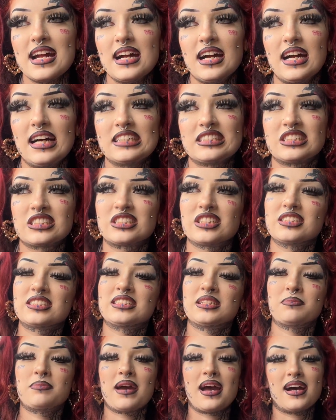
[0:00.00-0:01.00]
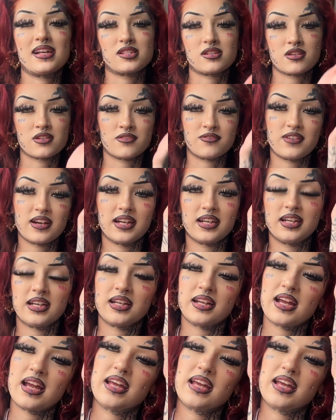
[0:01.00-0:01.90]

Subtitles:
I just couldn't see past all the fighting.